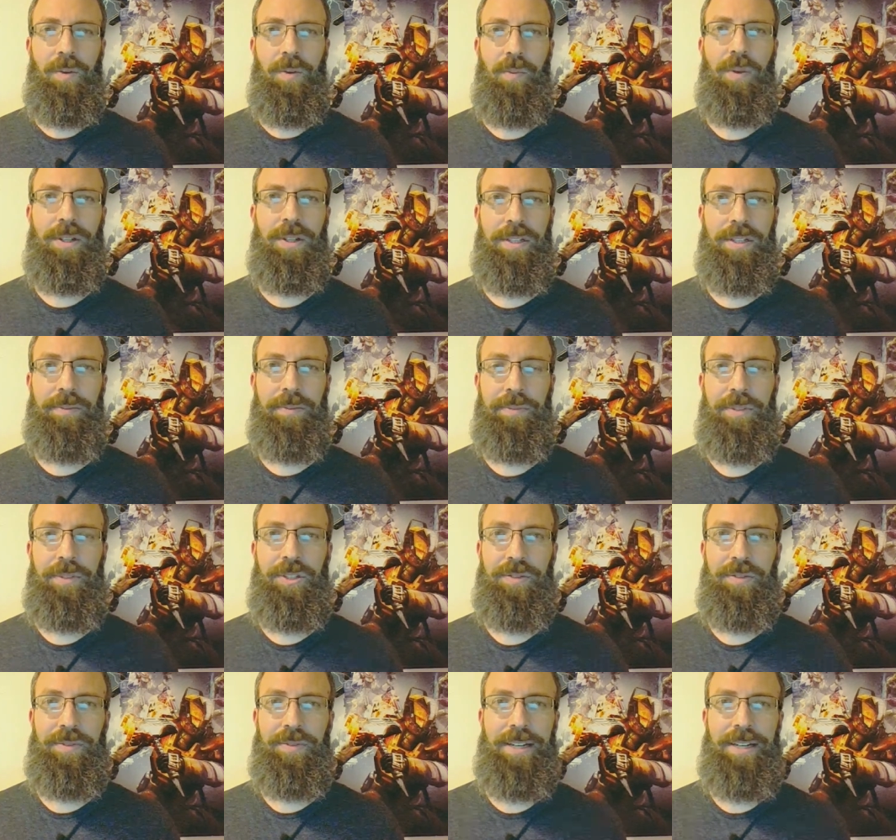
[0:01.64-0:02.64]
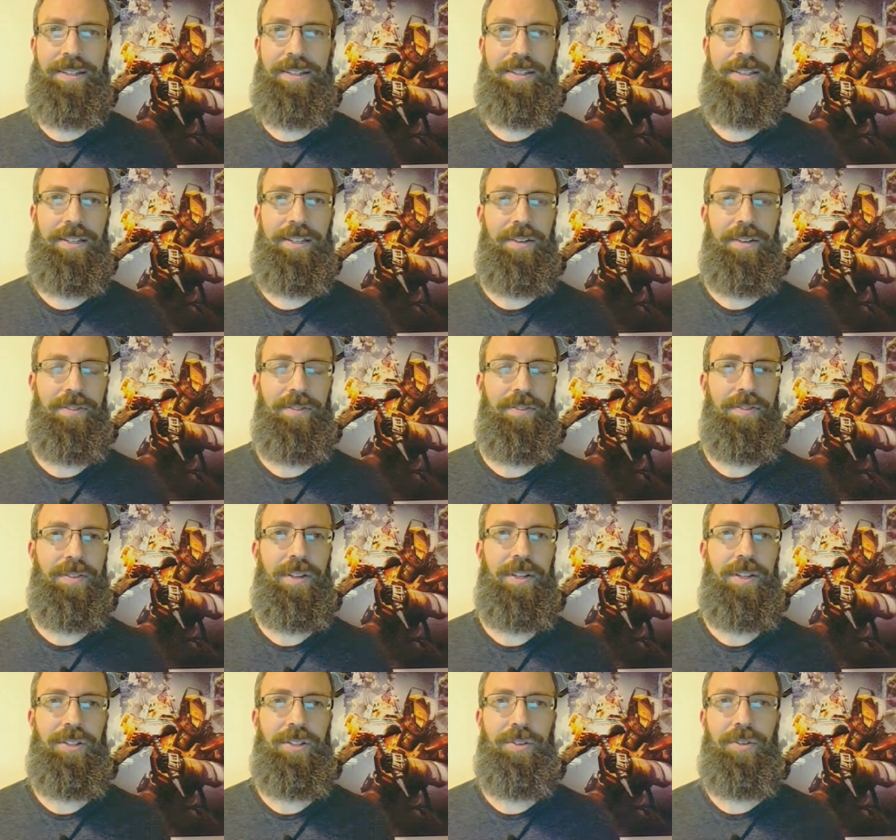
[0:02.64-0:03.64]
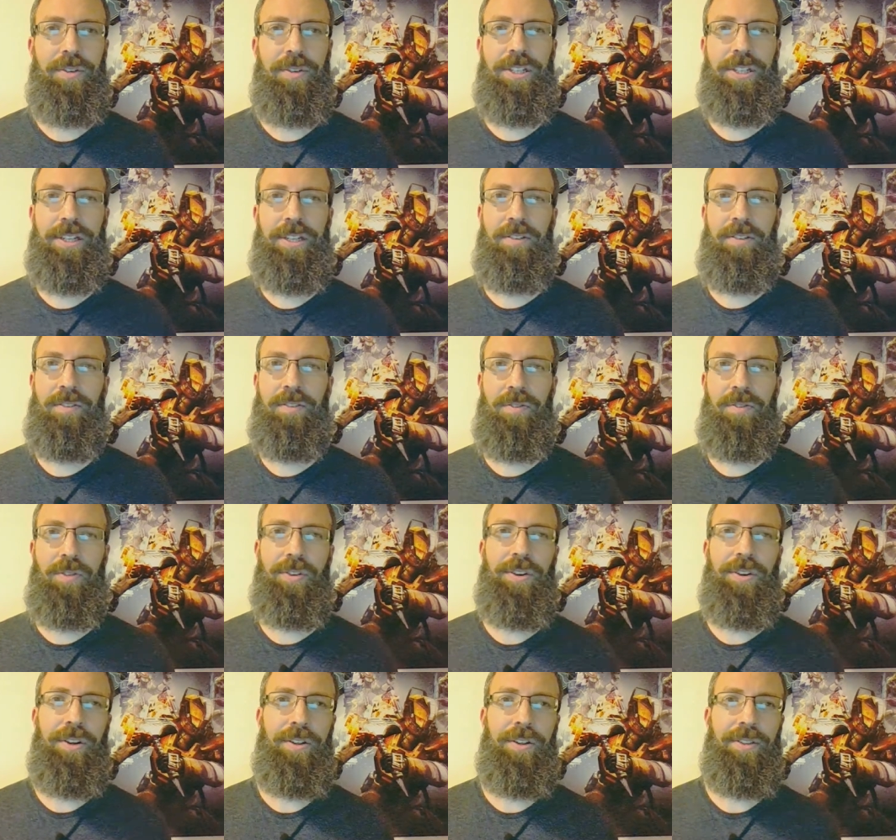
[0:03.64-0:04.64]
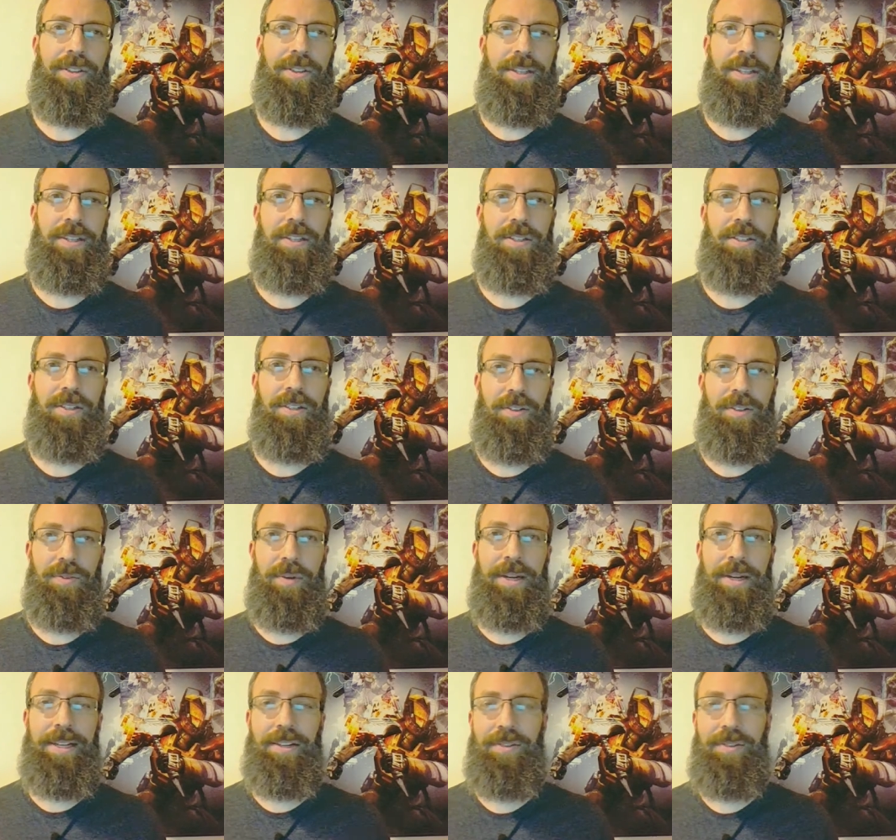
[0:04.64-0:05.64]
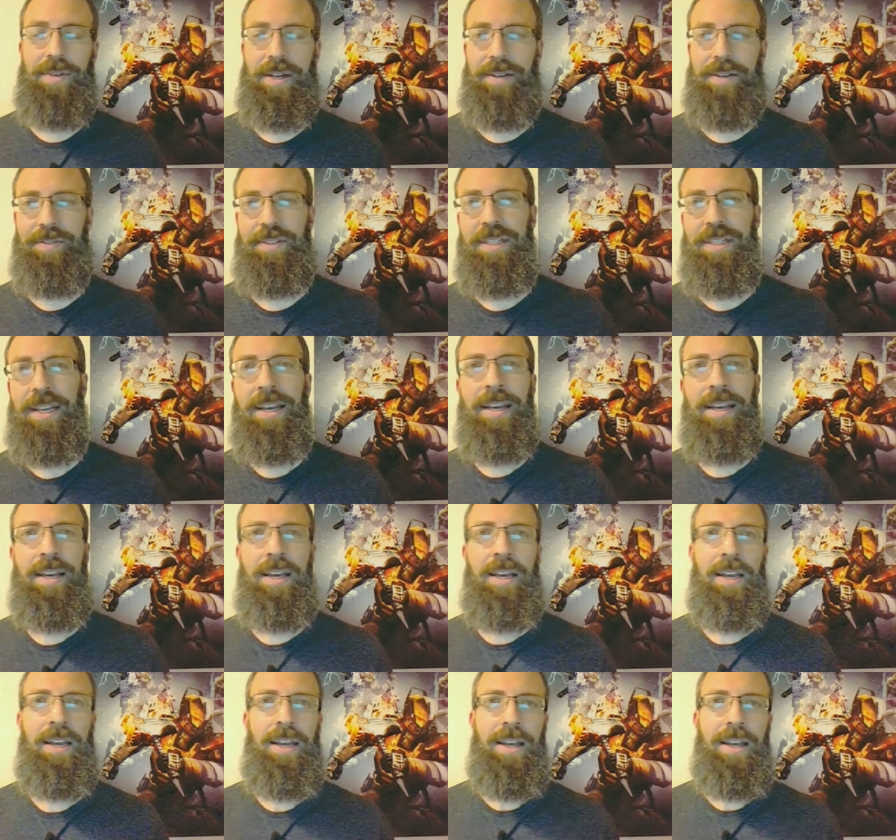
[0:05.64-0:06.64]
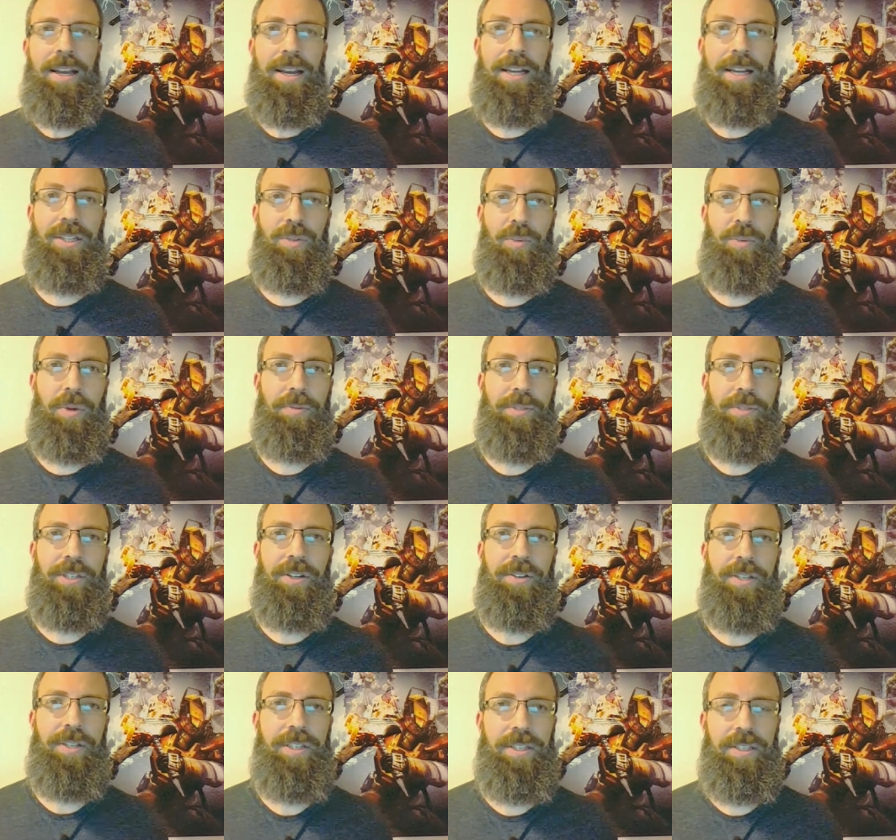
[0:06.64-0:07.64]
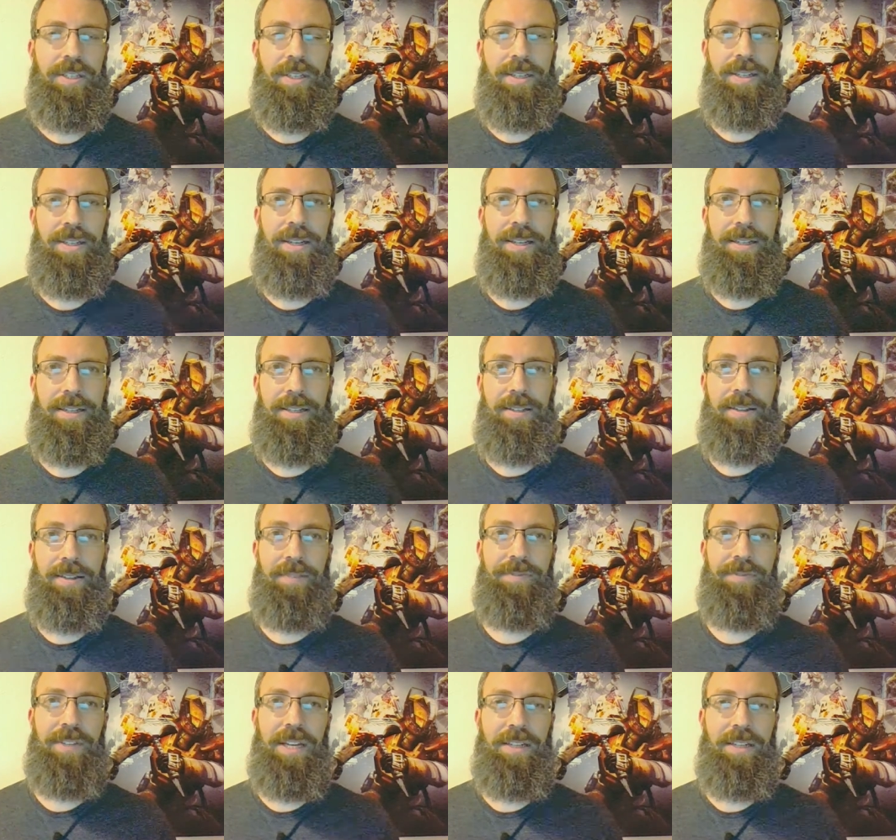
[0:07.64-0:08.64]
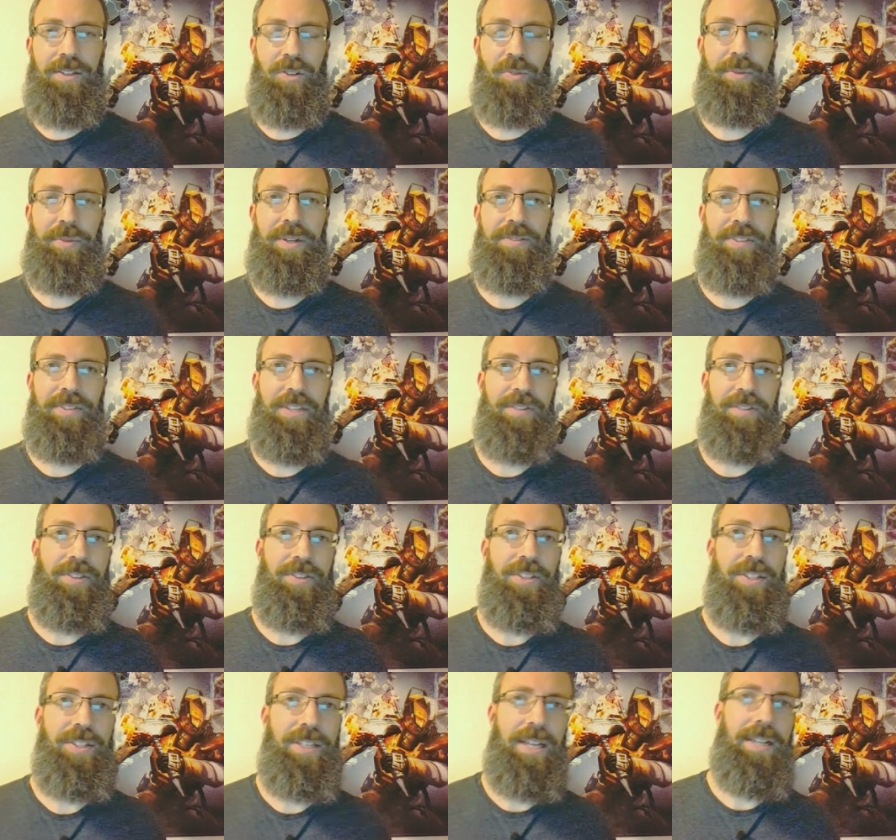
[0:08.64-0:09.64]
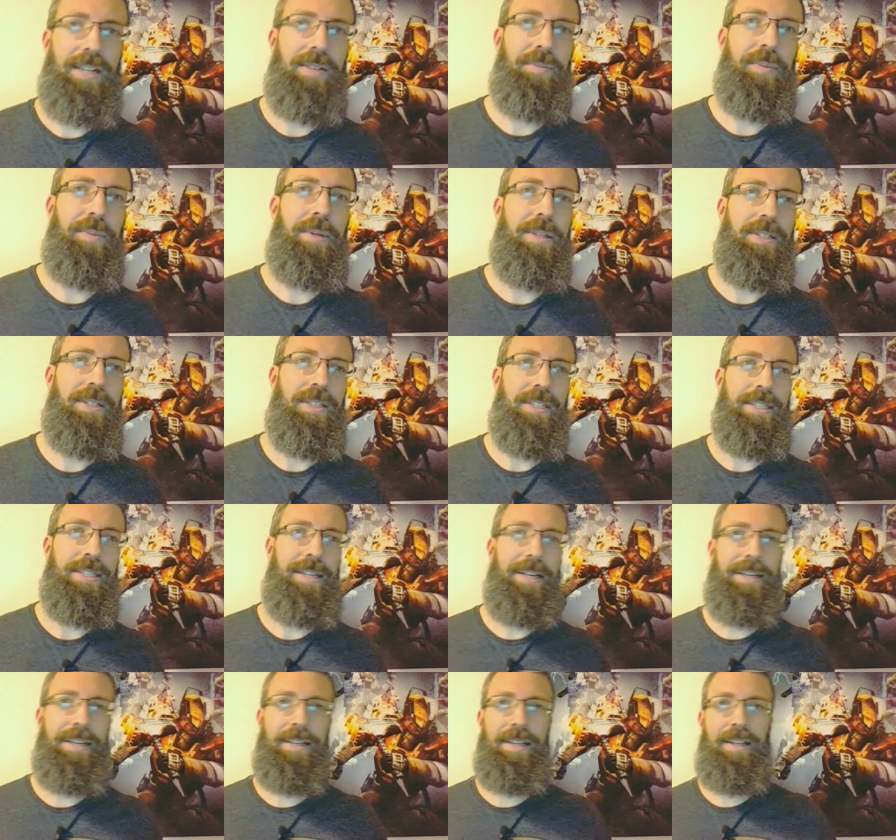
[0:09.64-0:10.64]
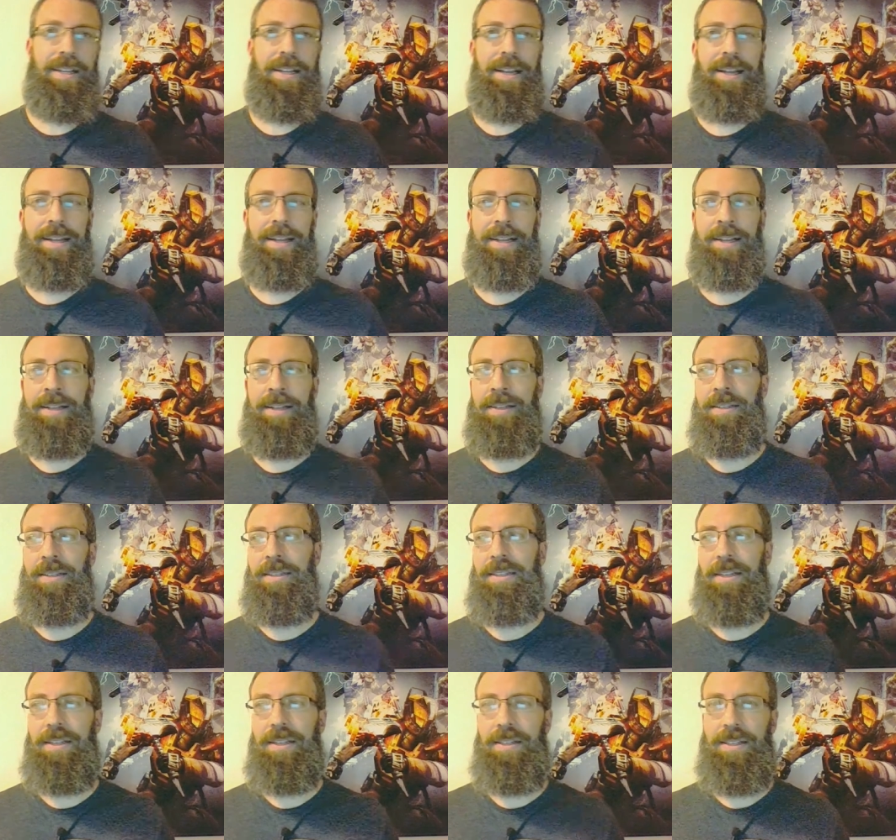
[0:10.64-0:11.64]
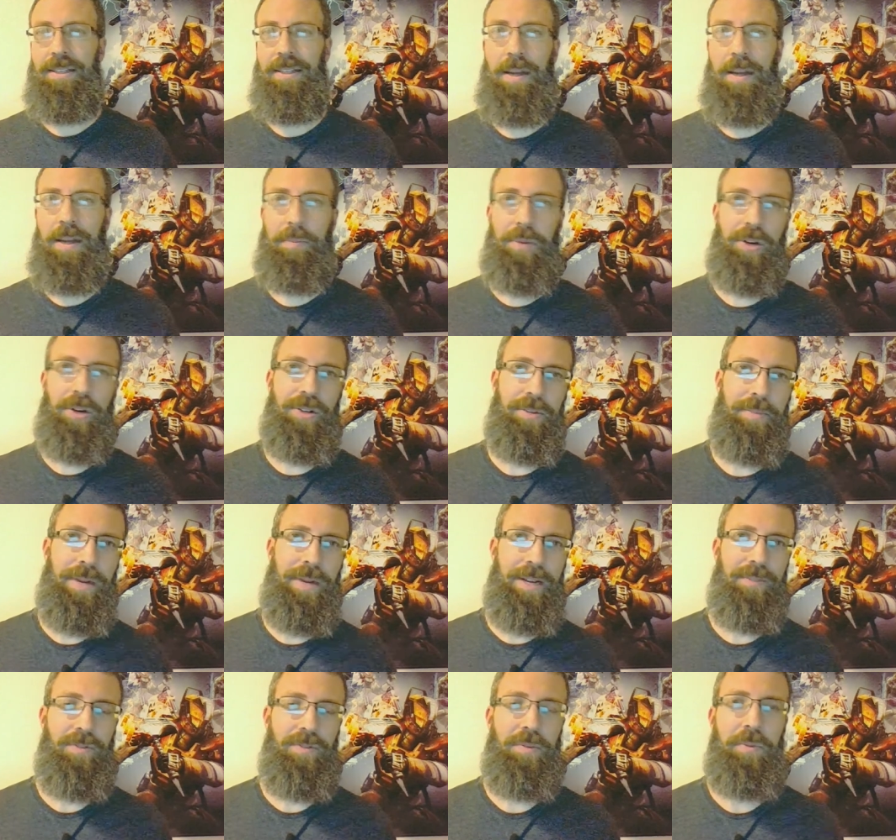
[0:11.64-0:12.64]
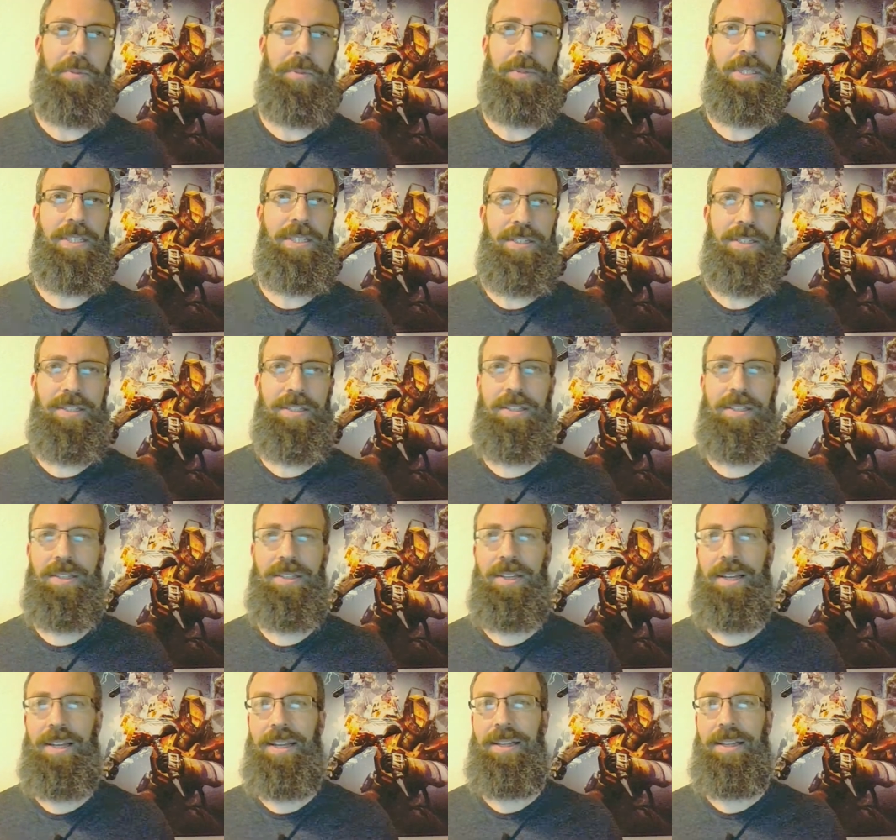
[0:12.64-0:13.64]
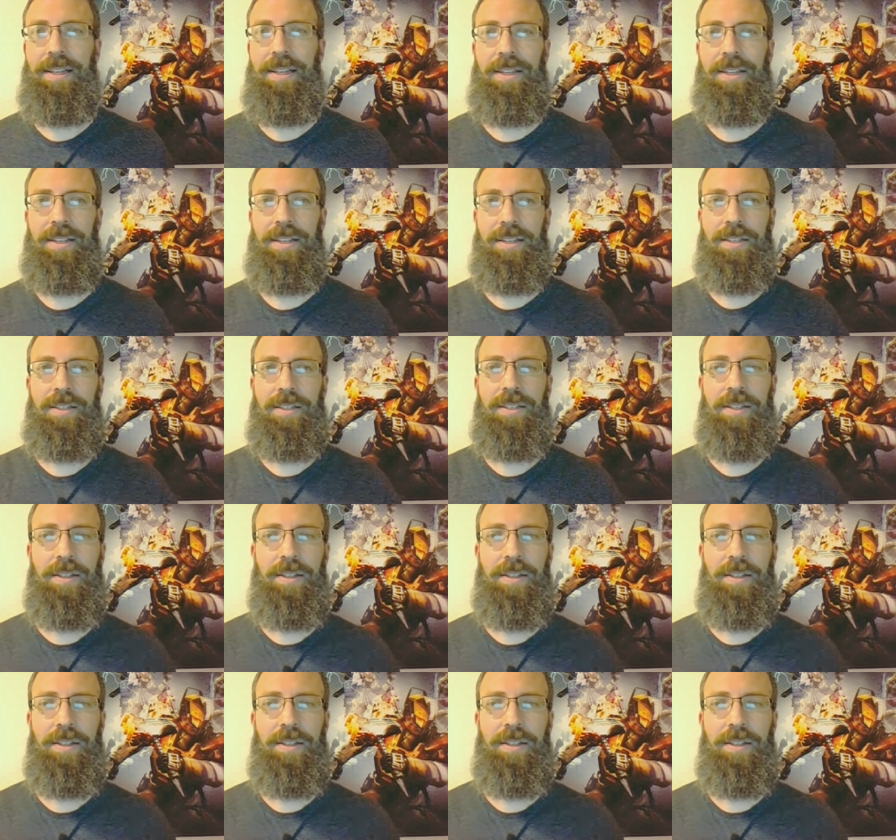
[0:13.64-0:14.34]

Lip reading: Welcome to The Right Stuff, your channel for all things on the writing craft. As you probably noticed, I've got a little bit of a different setup today, and I borrowed a mic from the missus and